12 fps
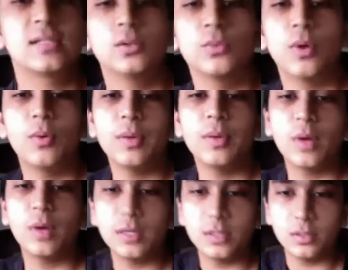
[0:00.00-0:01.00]
what we
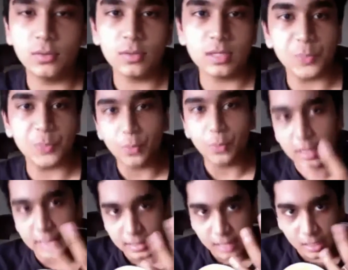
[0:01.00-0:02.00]
want to do is we want to
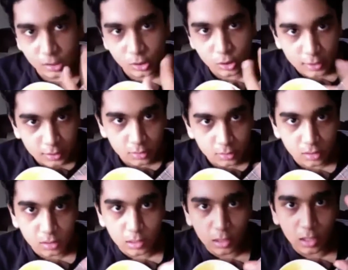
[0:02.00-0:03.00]
get that real
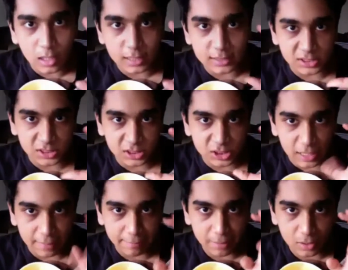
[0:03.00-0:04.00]
good arch
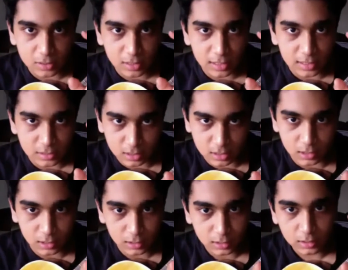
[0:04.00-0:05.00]
shape onto the guitar.
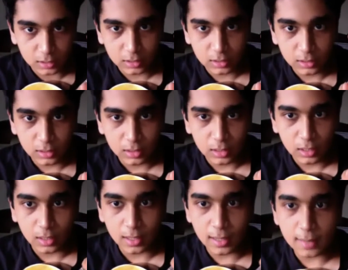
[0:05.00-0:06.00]
Okay?